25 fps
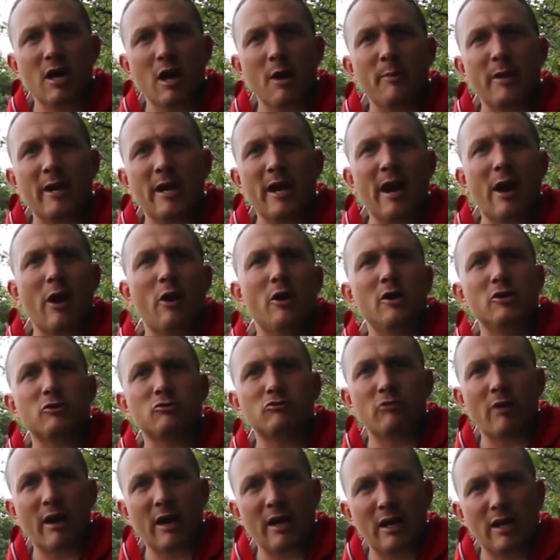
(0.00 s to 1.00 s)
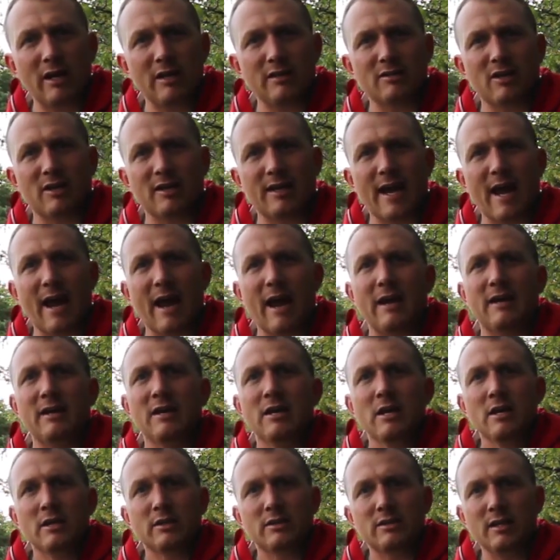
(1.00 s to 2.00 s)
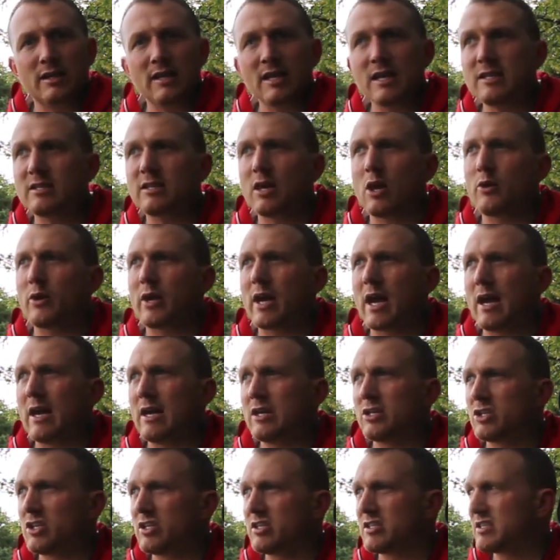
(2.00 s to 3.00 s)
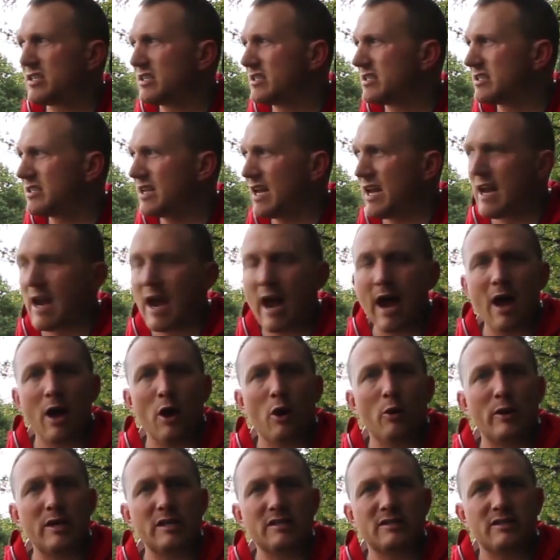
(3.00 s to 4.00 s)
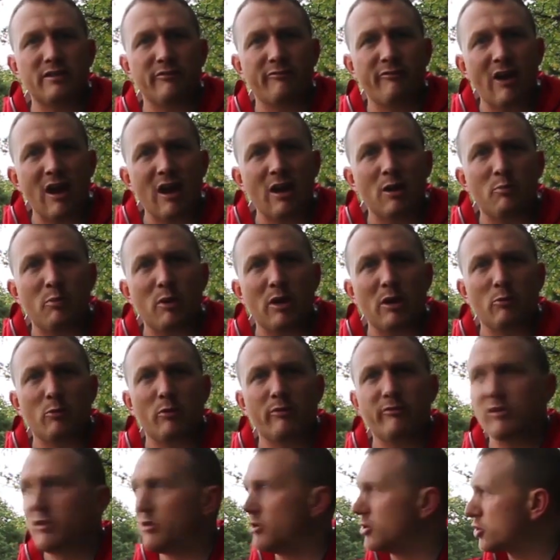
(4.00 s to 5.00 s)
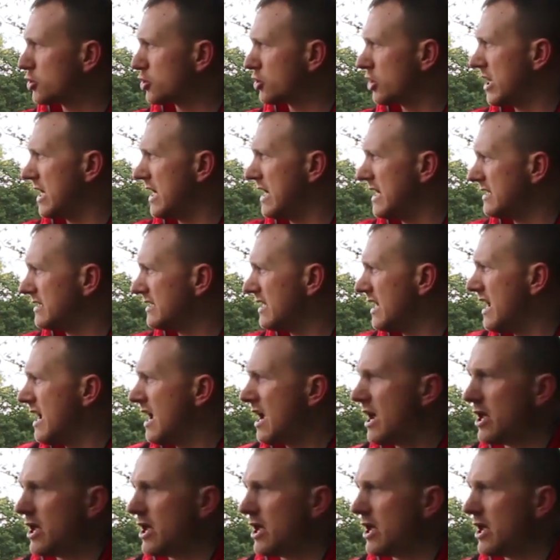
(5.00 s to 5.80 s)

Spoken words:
coming out as regularly as I can to these locations to see how it's developing within the trees